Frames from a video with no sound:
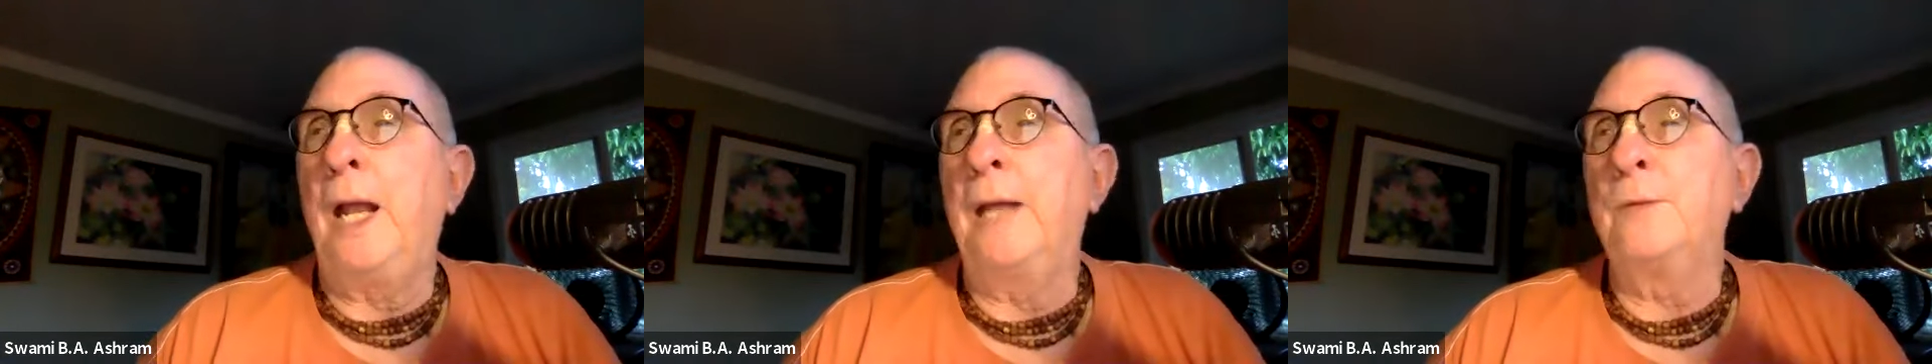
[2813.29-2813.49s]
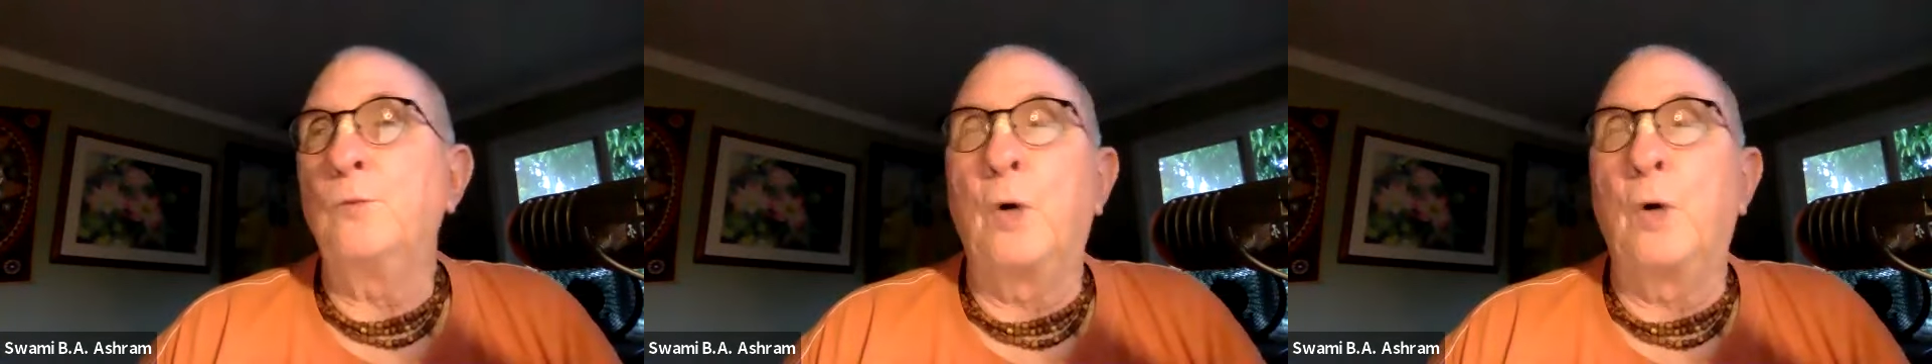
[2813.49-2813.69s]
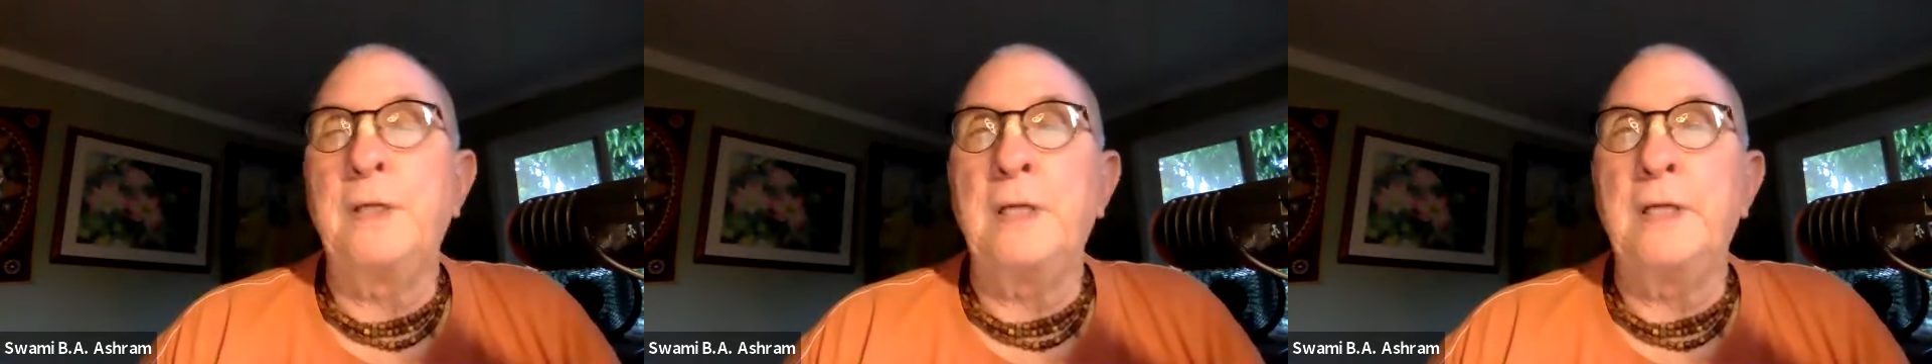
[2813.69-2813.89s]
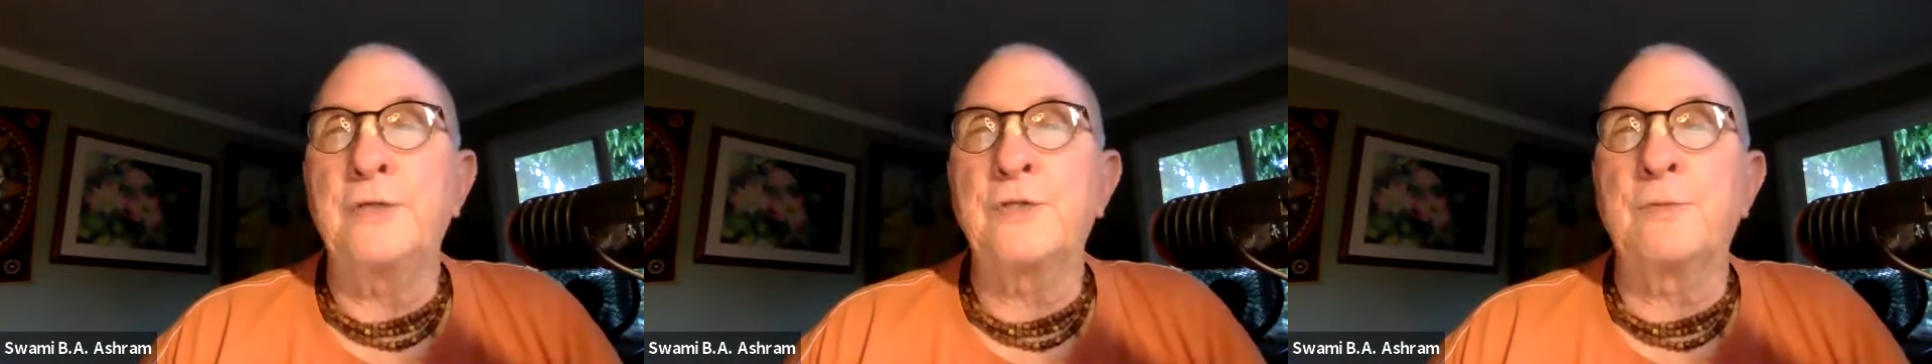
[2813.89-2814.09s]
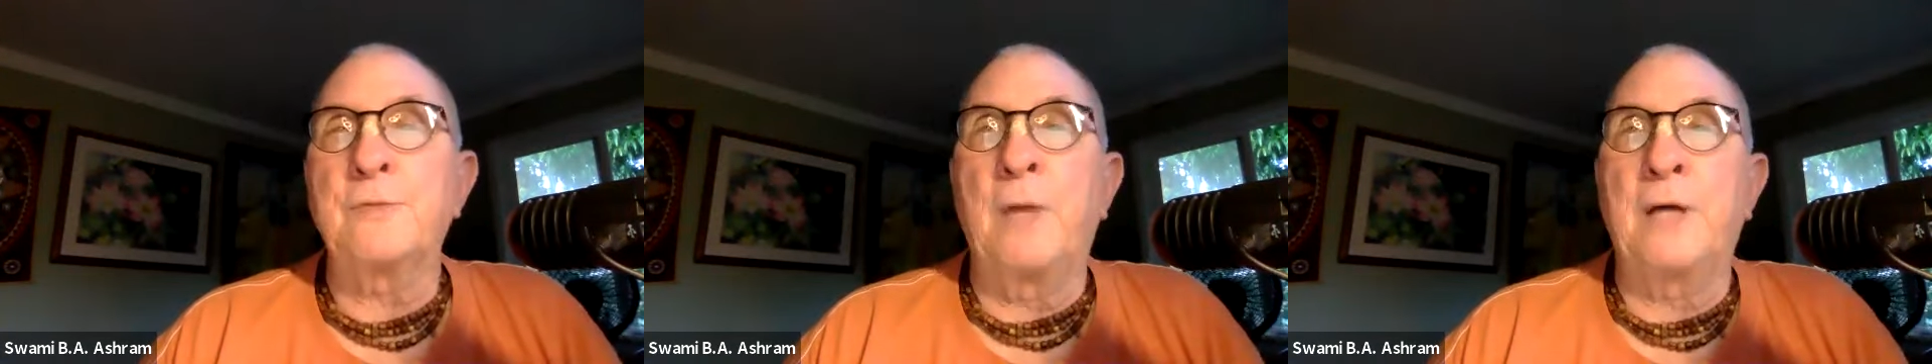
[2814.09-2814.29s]
And one
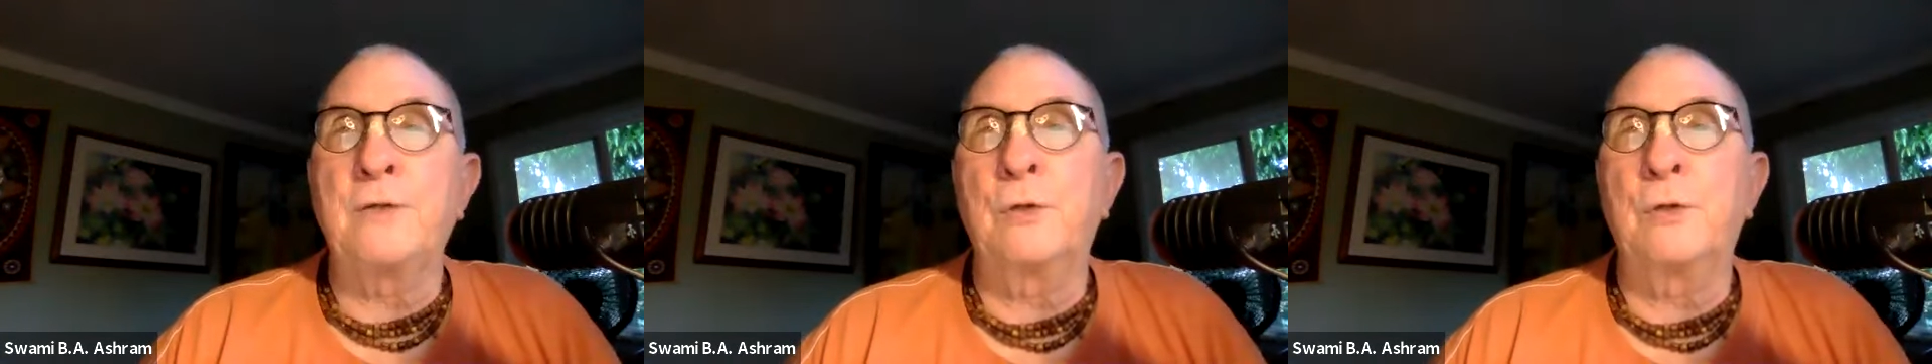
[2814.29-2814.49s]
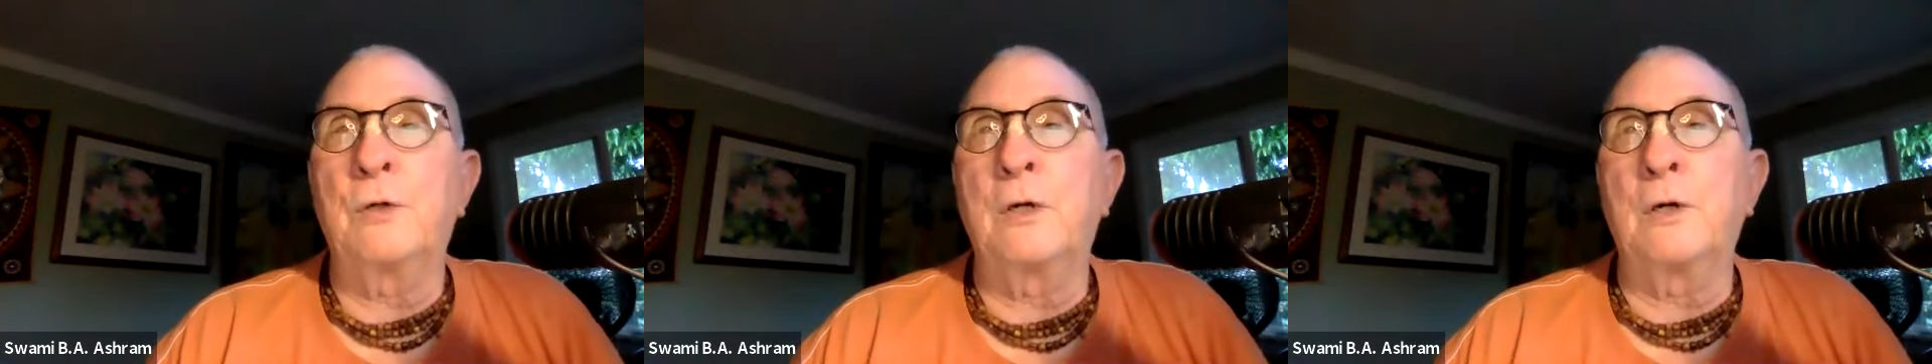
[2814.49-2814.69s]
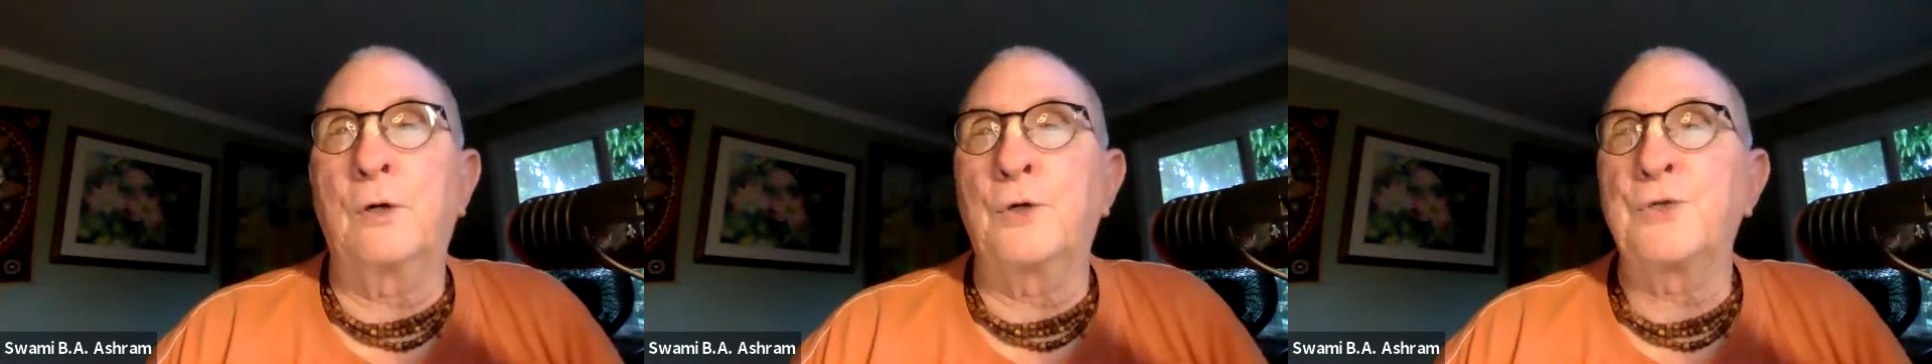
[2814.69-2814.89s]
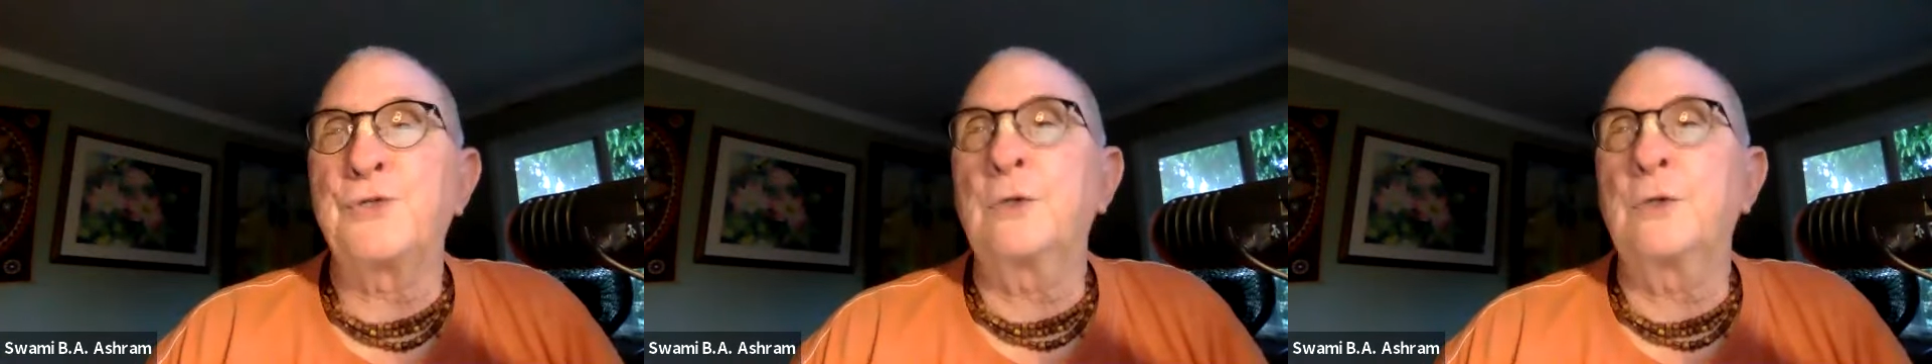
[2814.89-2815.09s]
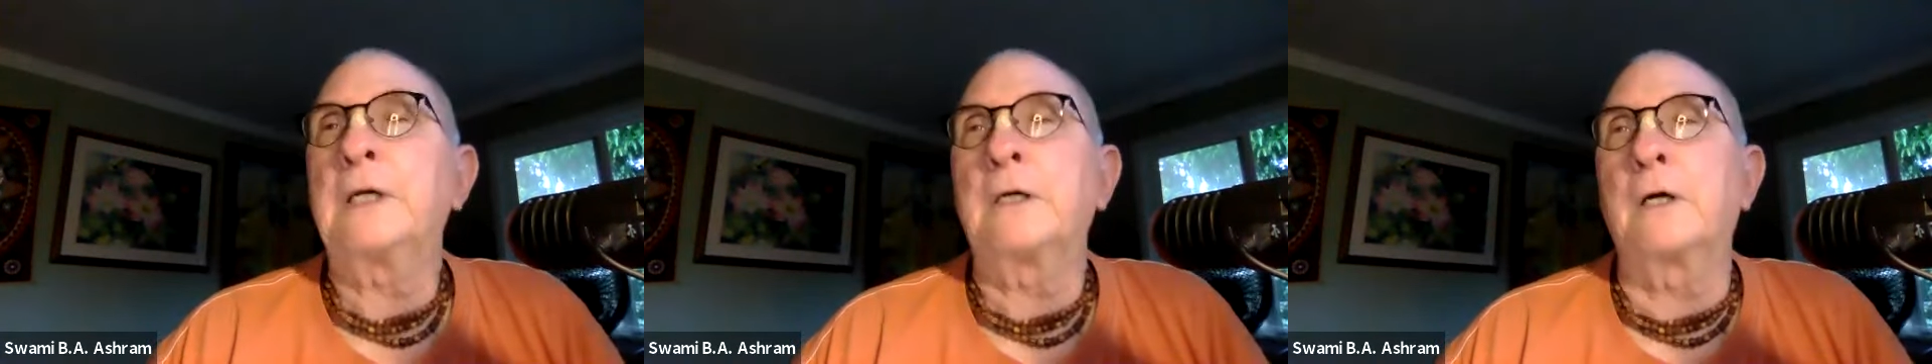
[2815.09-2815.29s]
is Madhura or
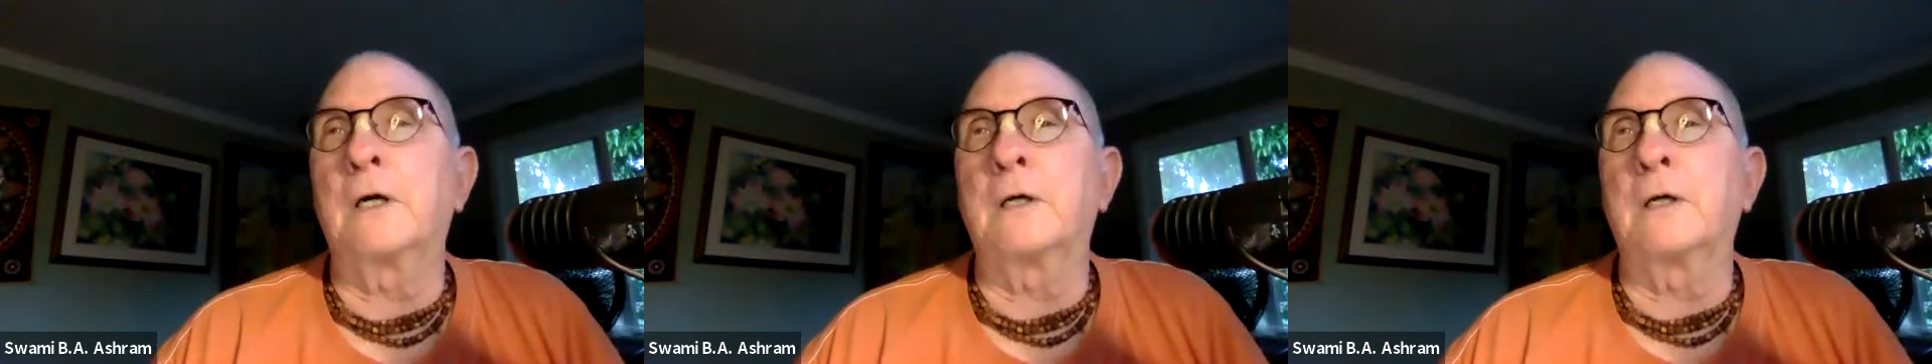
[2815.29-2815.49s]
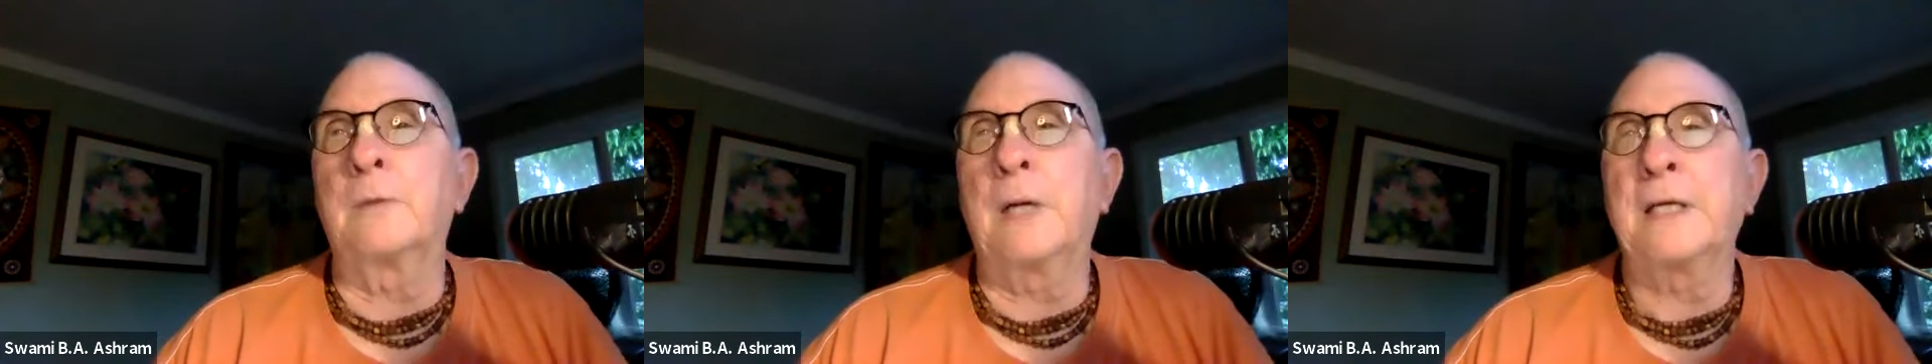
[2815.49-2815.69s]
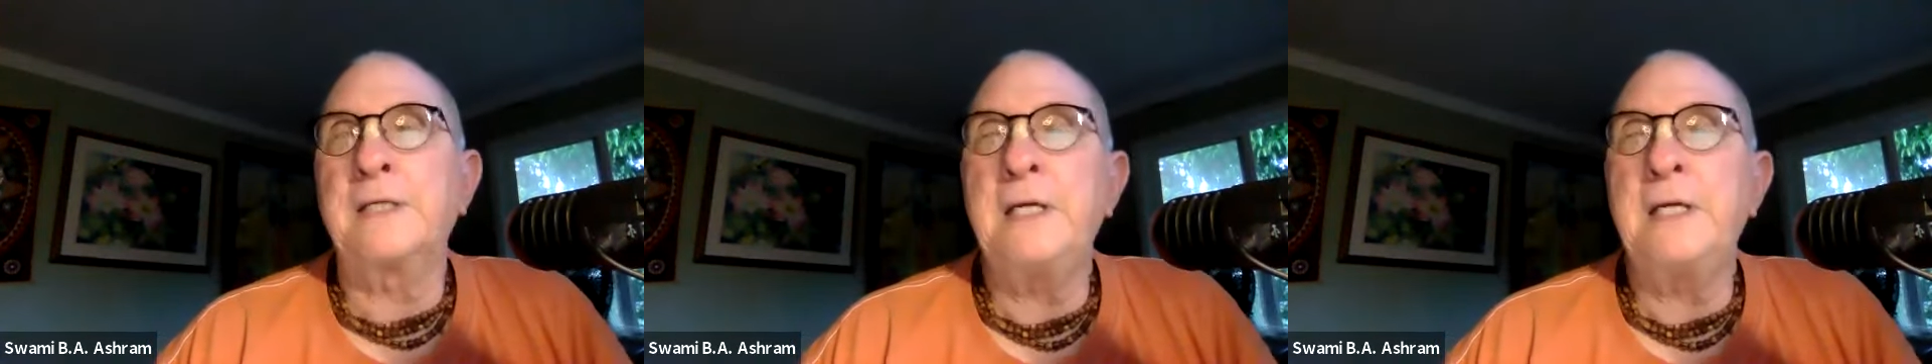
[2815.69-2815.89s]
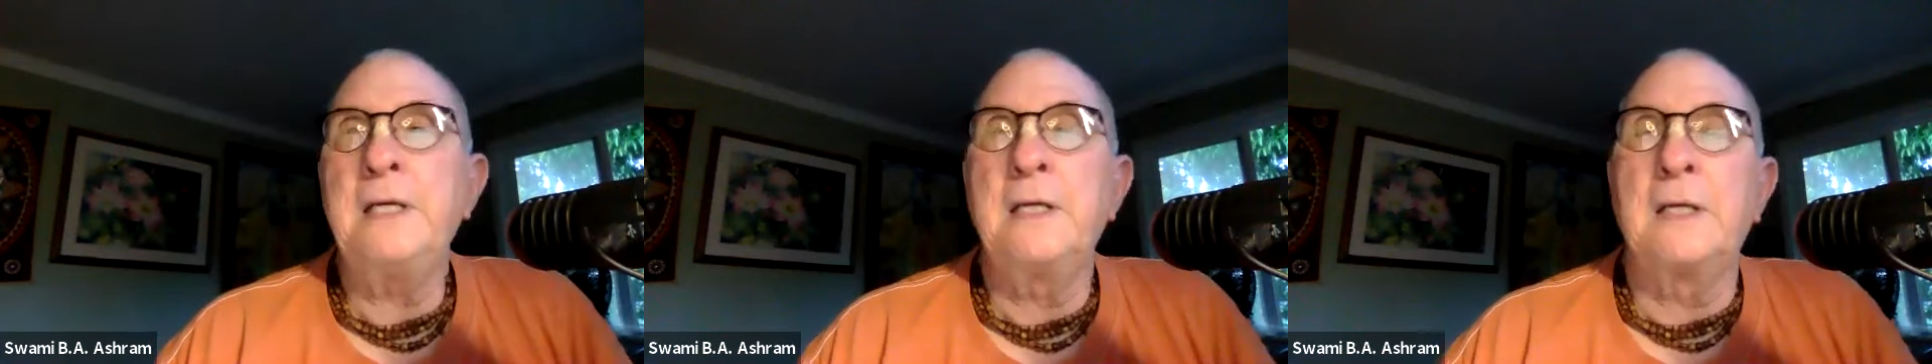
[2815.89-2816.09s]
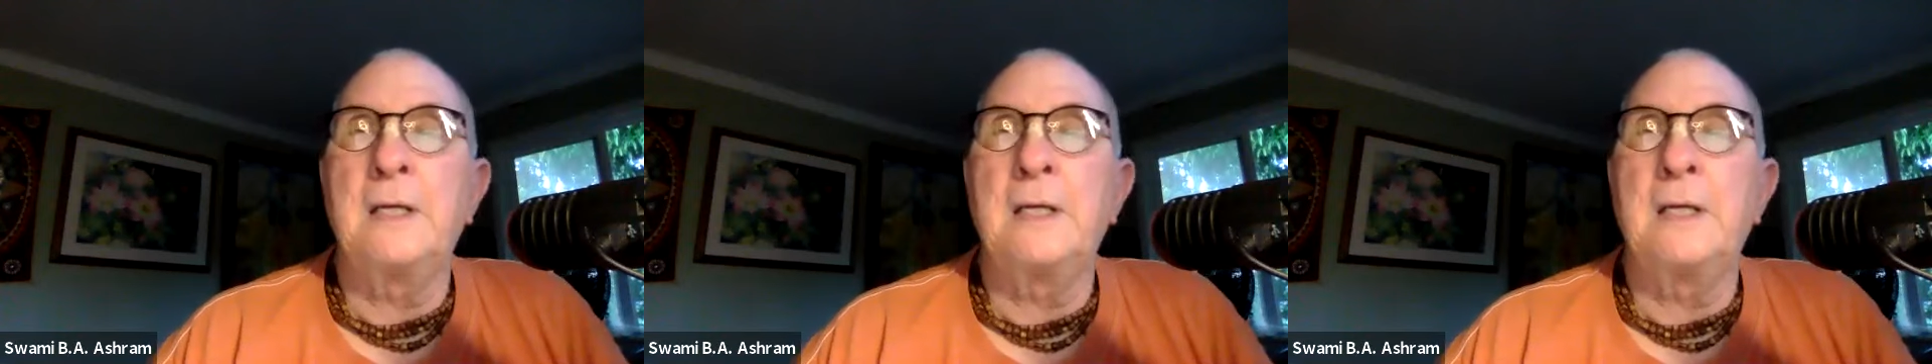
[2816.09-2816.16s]
Sringara Rati.